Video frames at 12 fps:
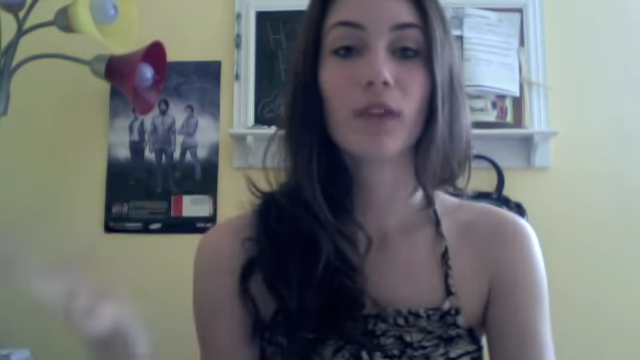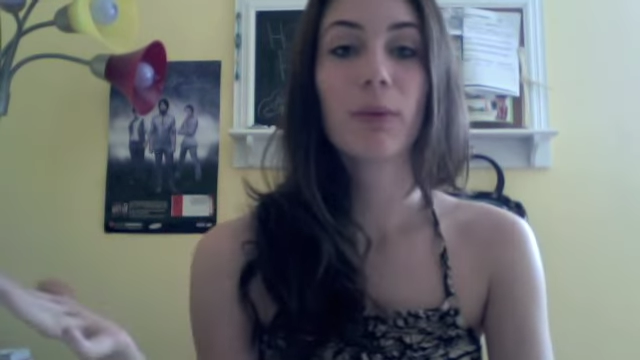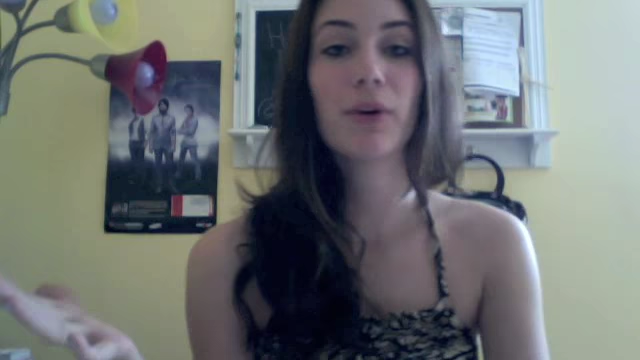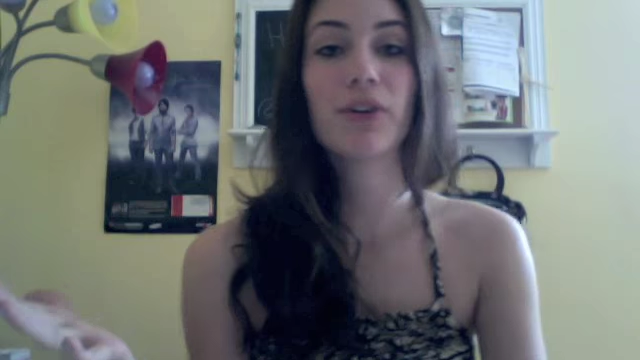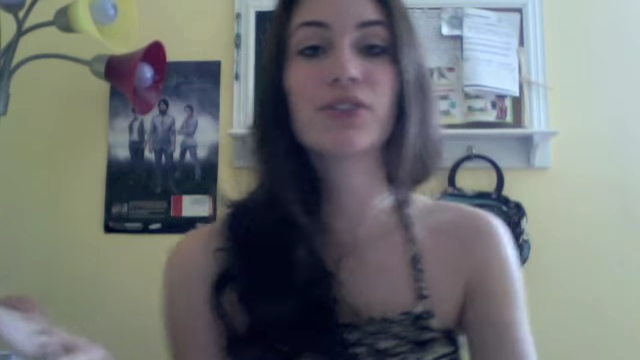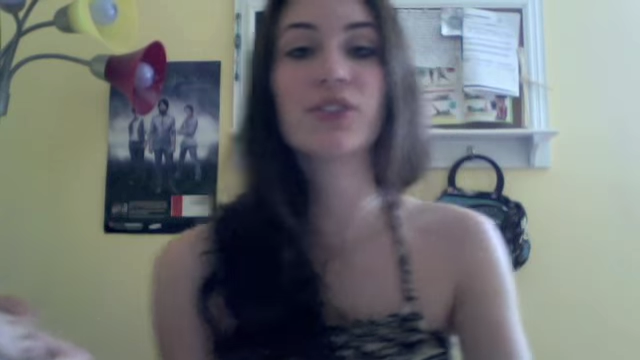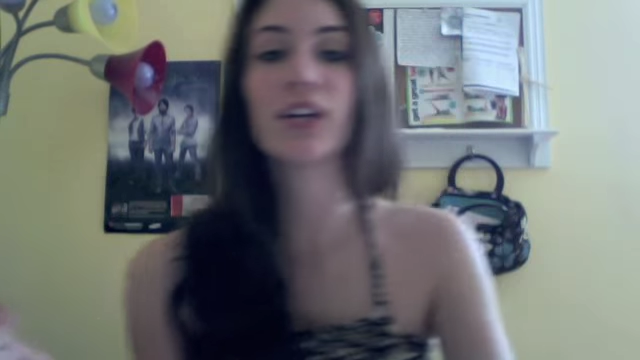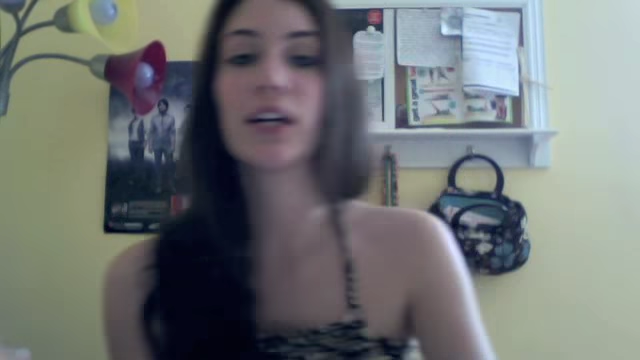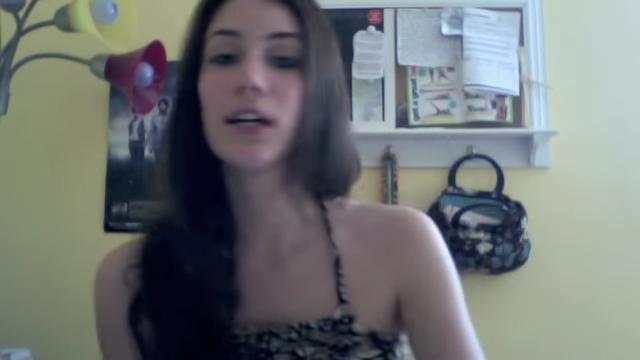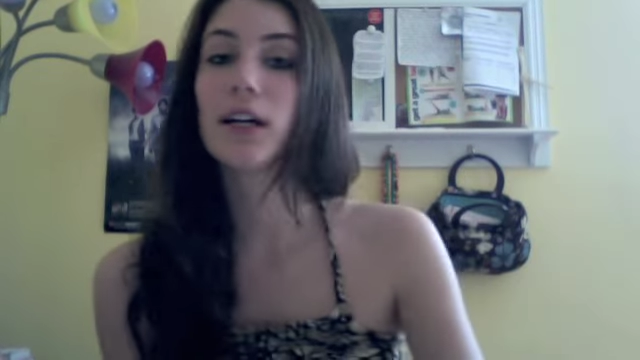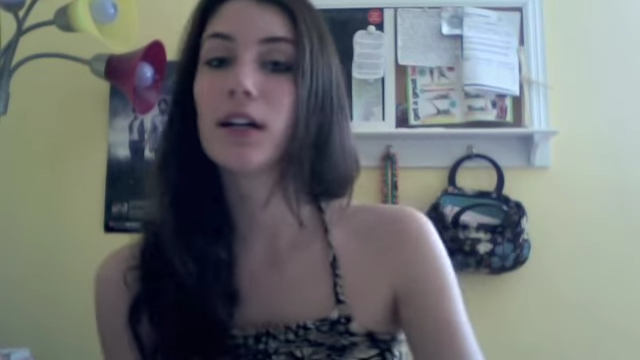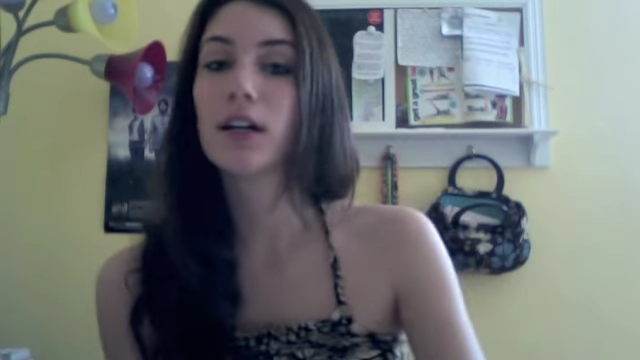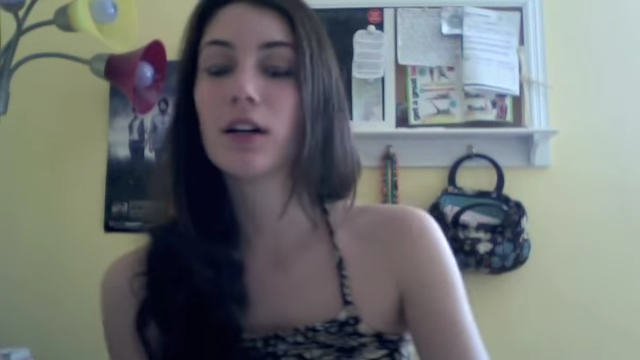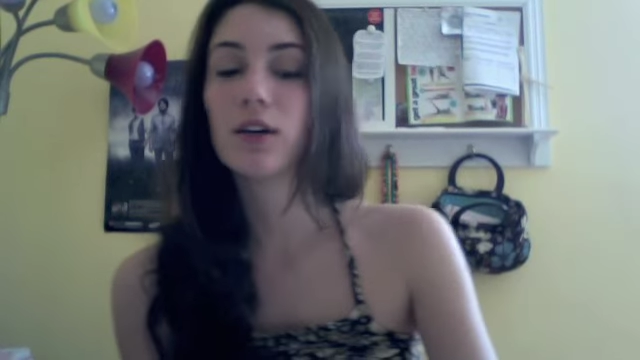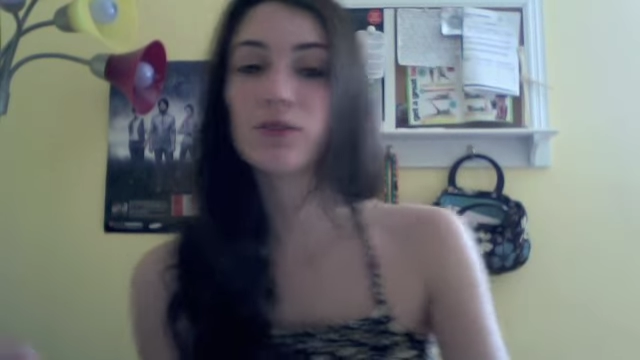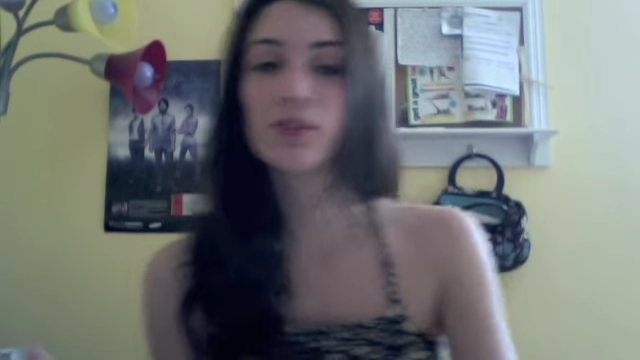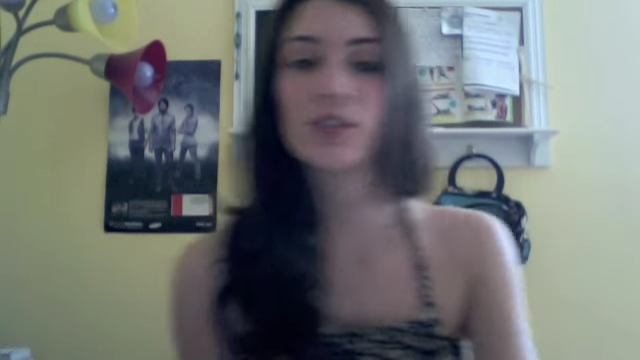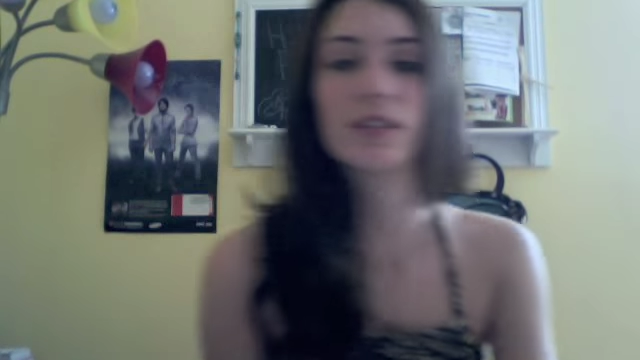poster. Oh
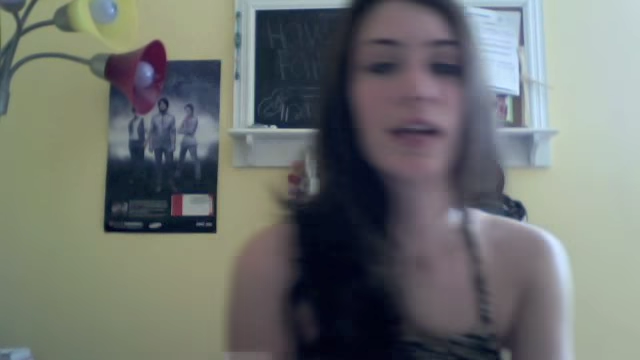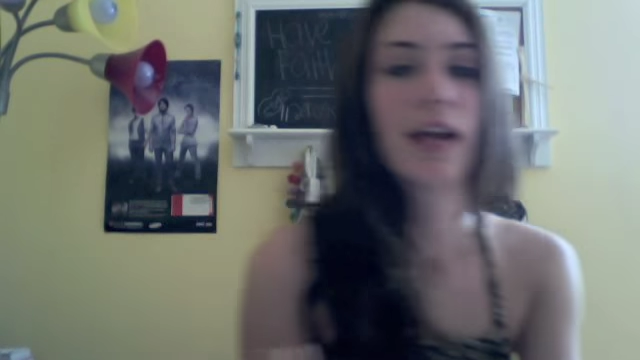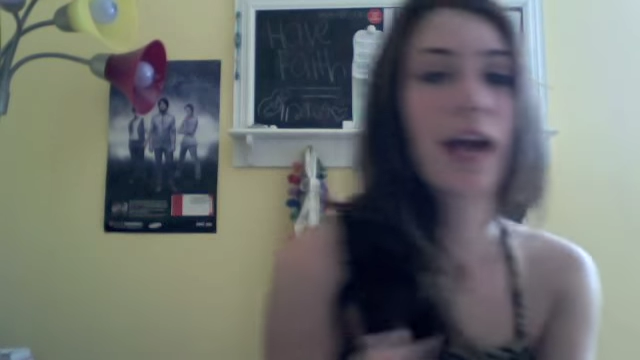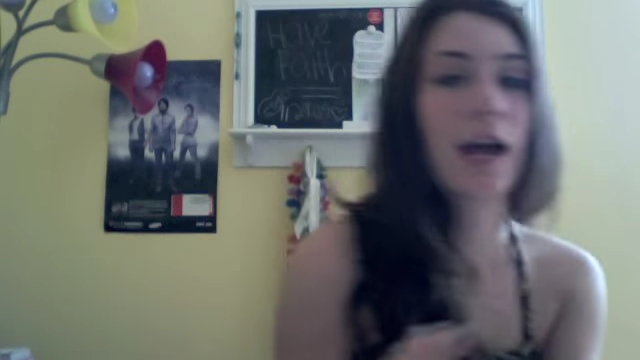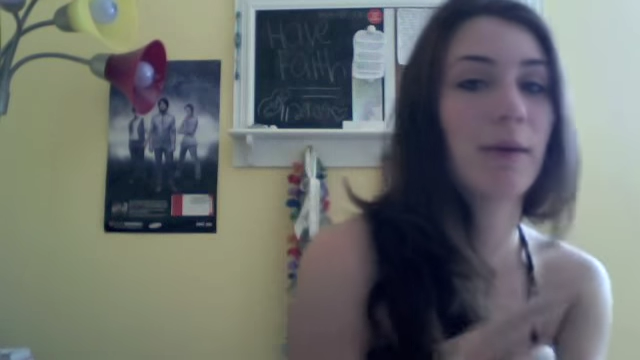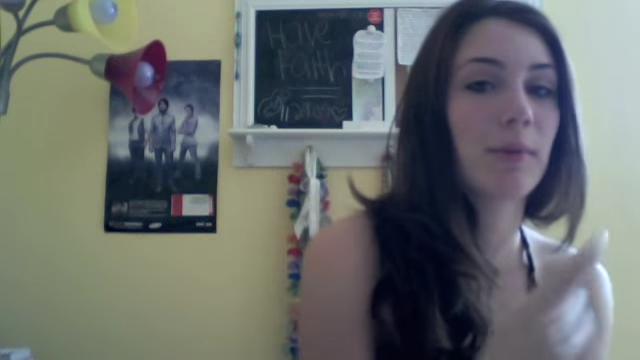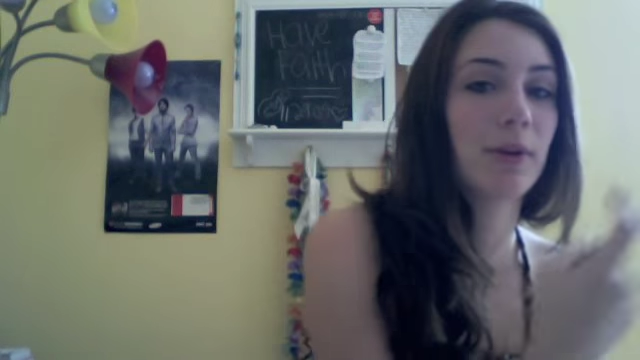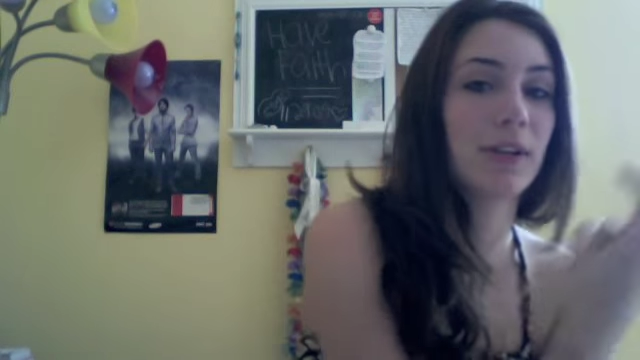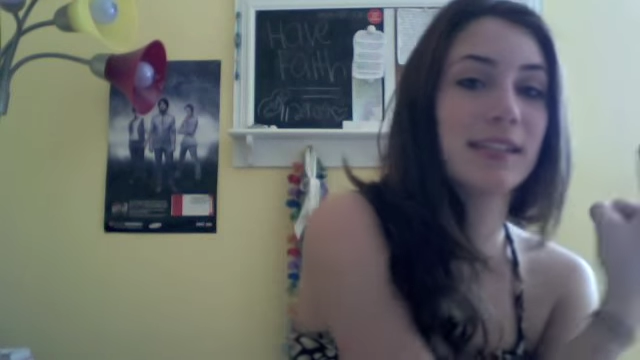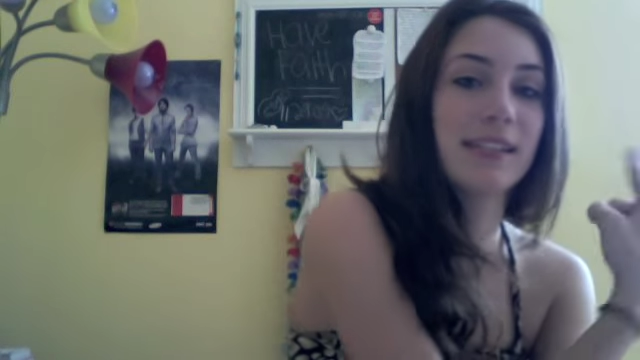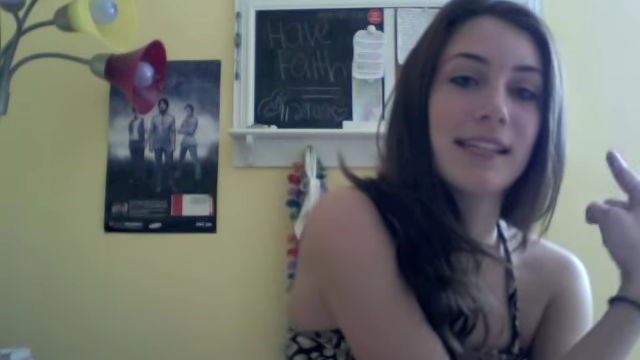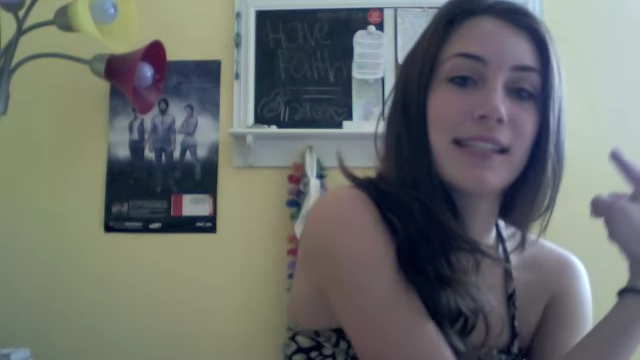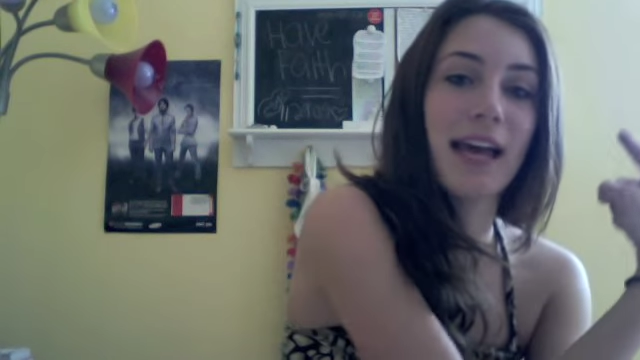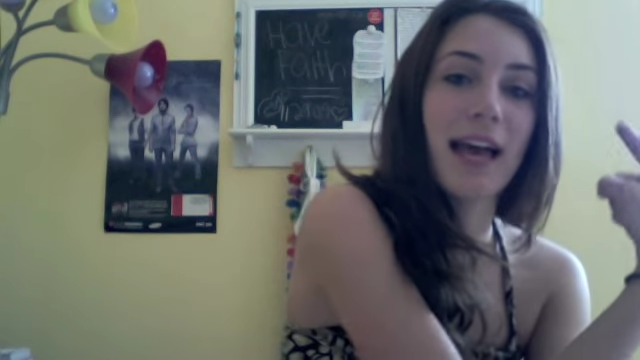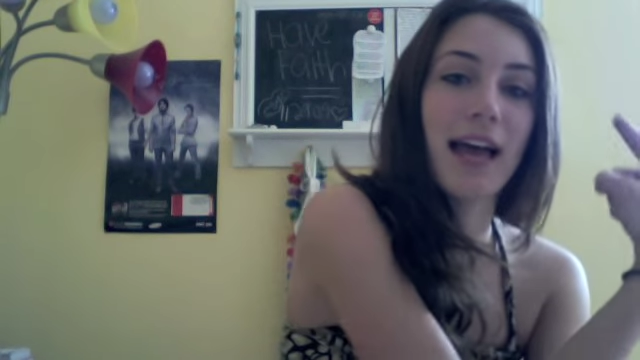geez. And my board says,